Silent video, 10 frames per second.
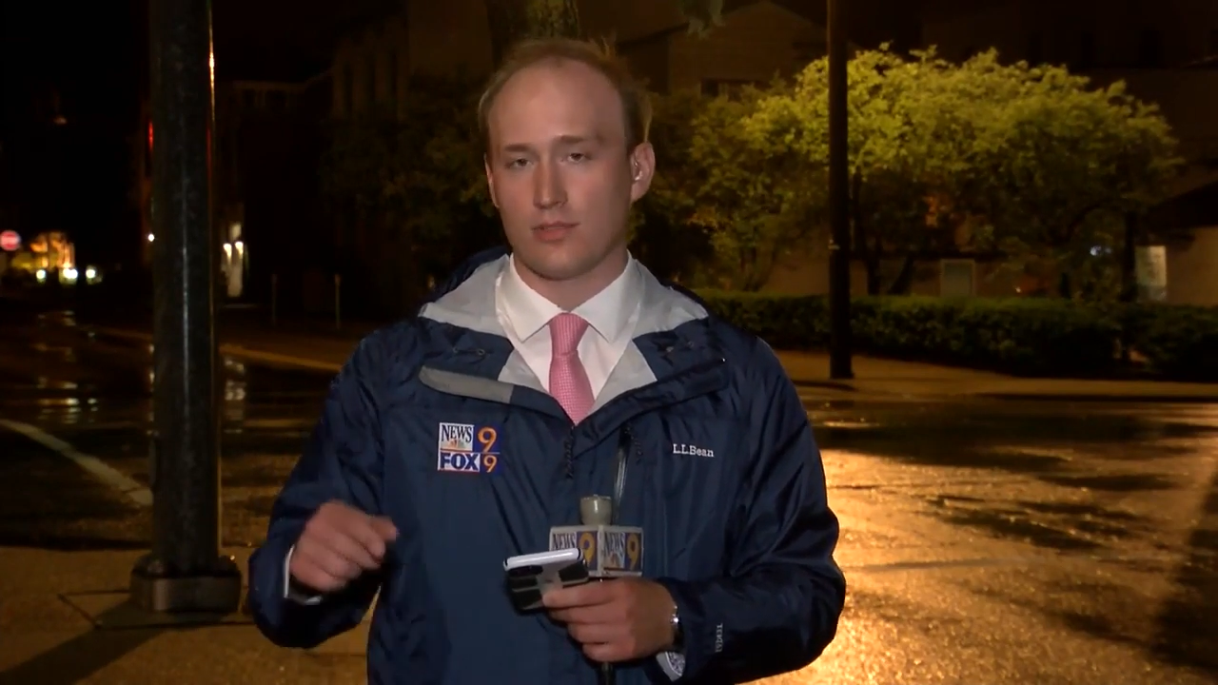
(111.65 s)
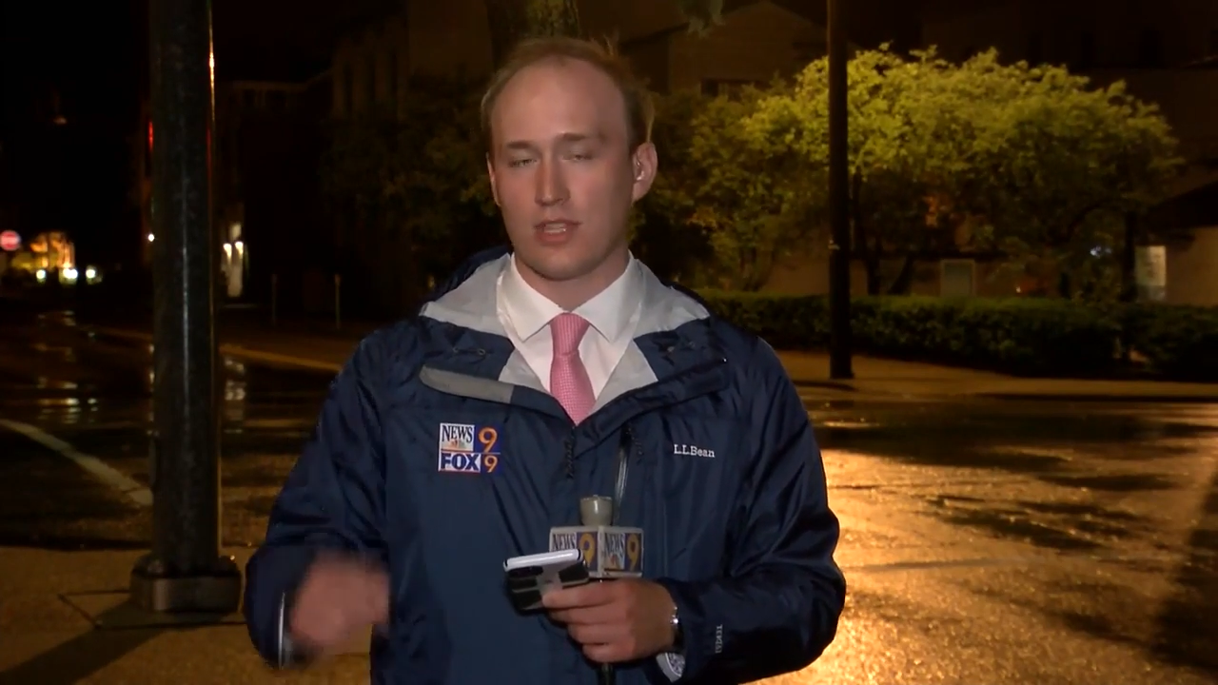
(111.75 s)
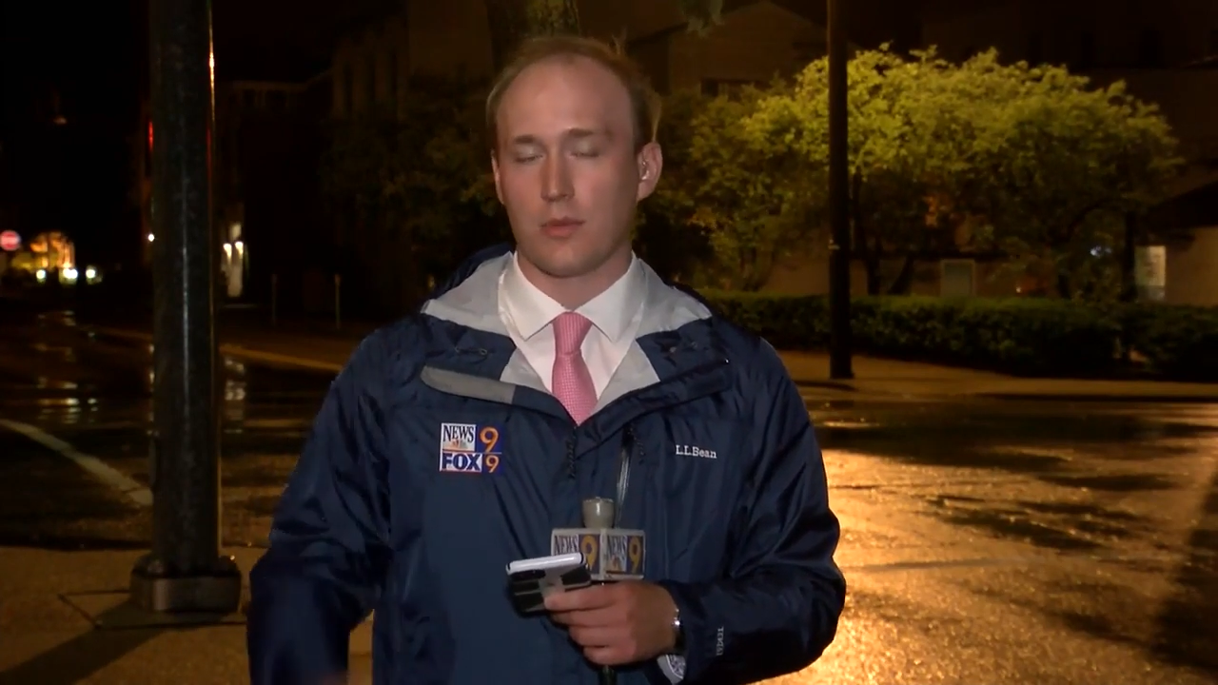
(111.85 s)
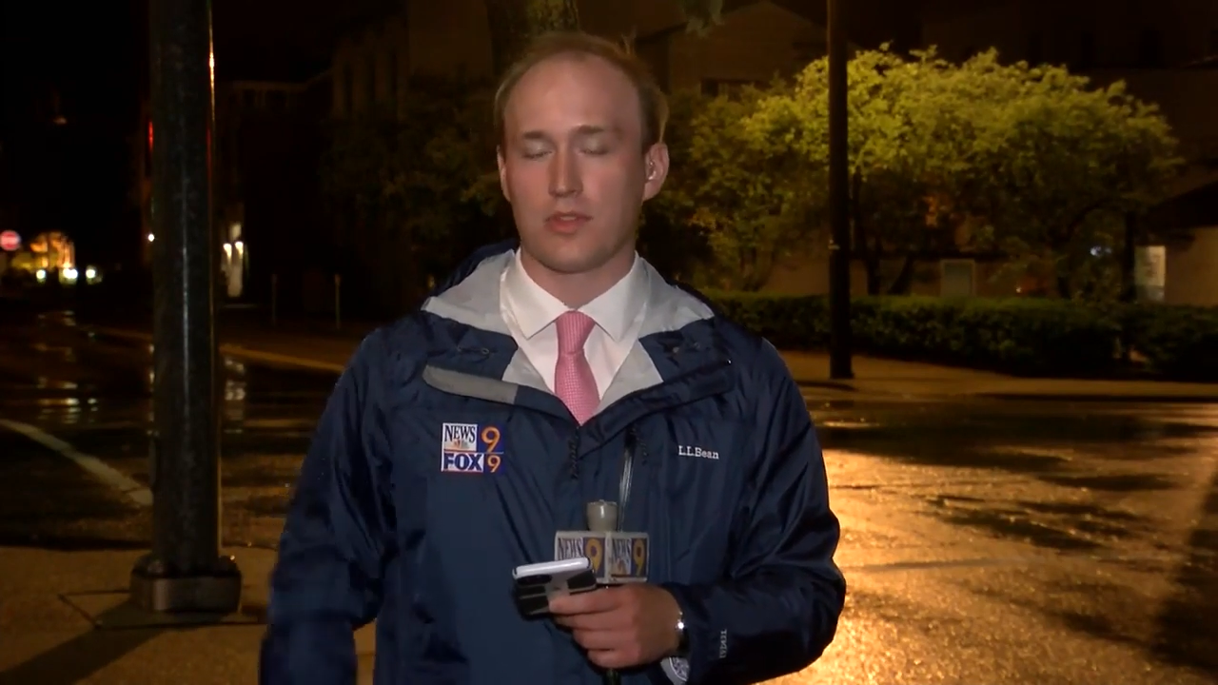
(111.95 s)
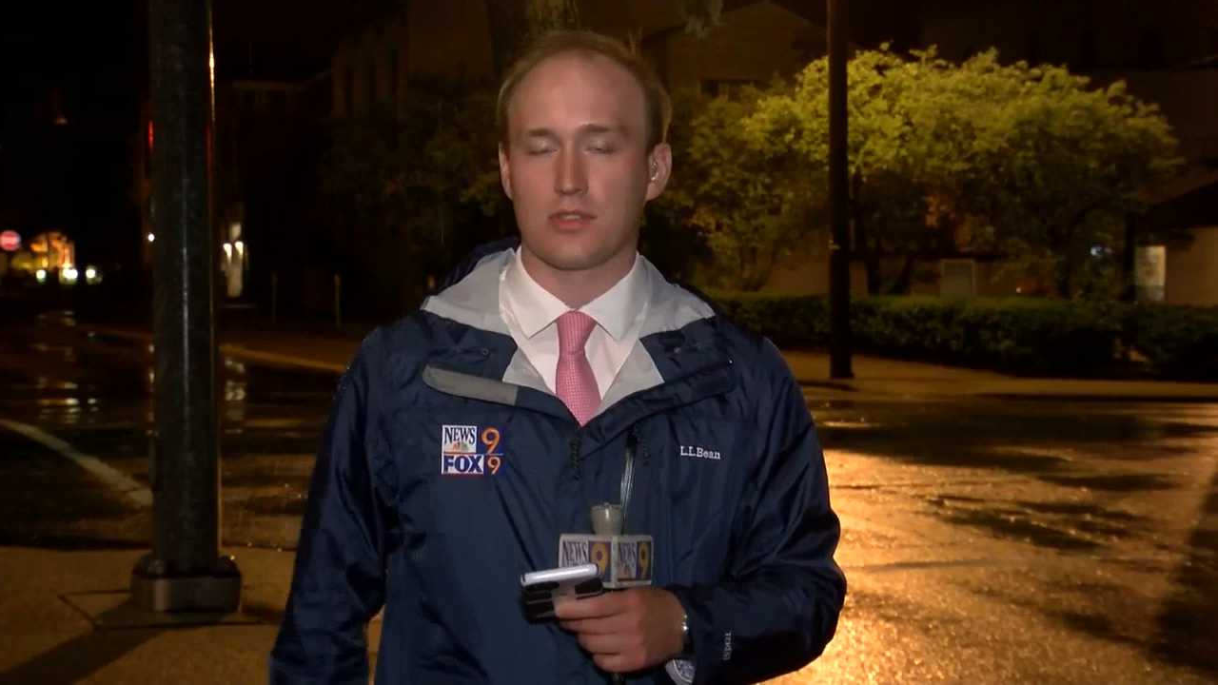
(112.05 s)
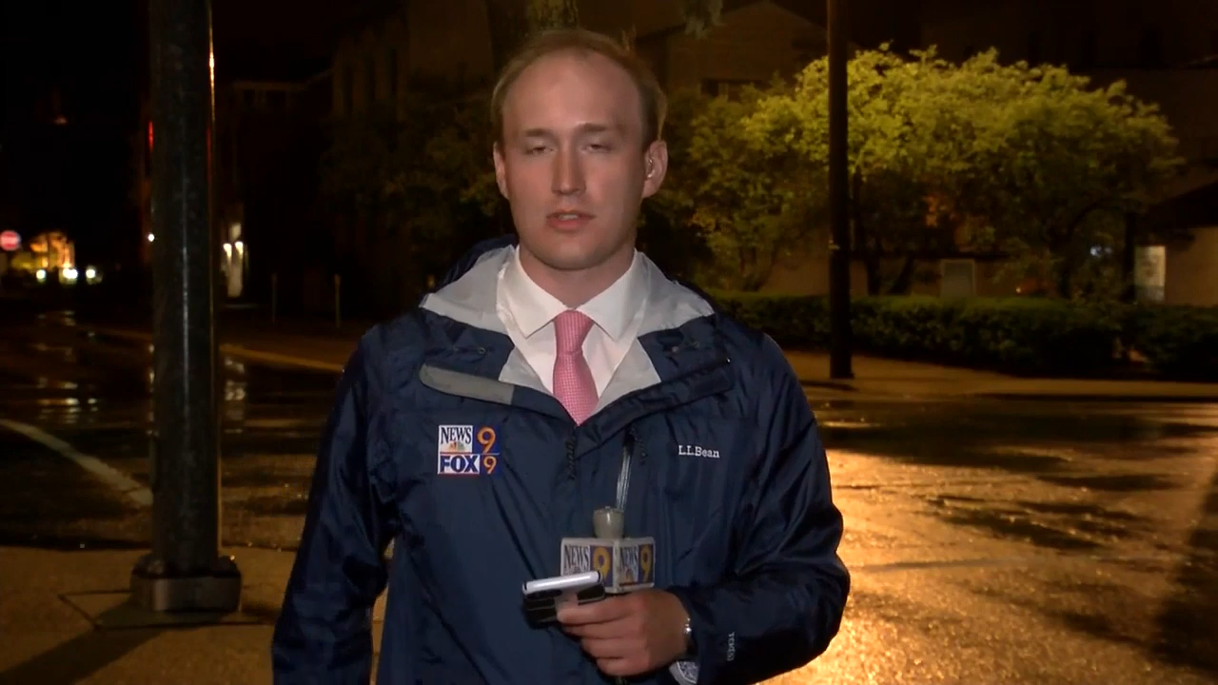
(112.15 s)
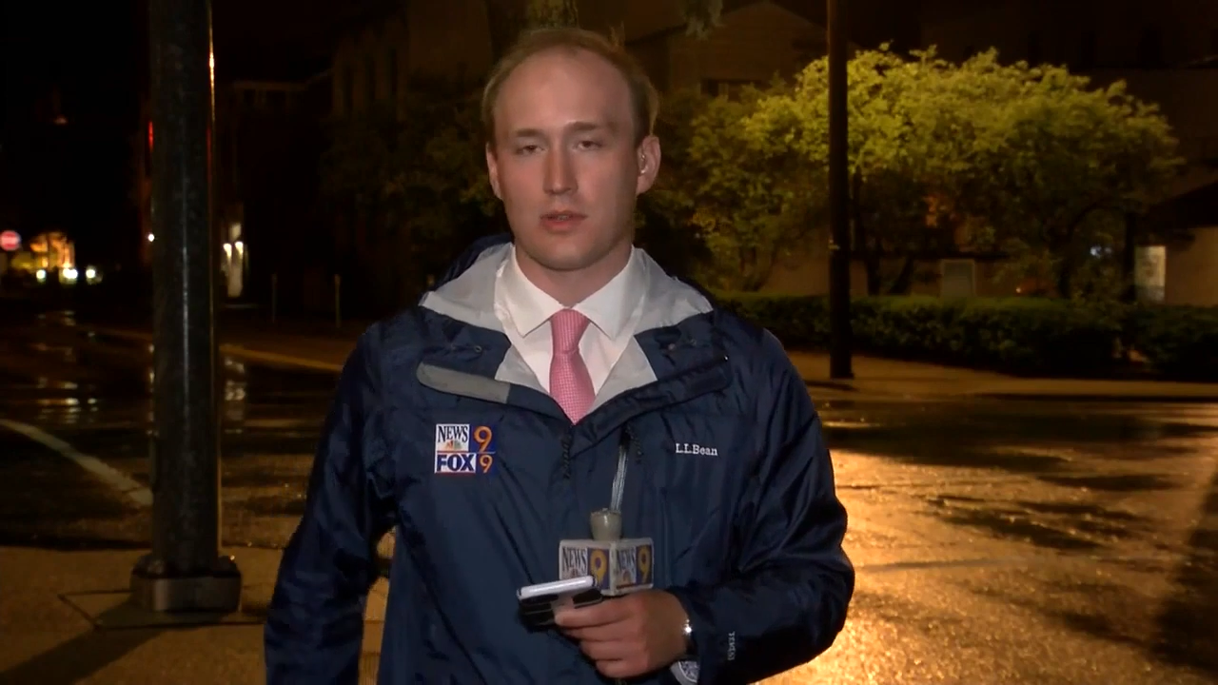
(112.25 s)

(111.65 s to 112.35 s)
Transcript: Stay with us on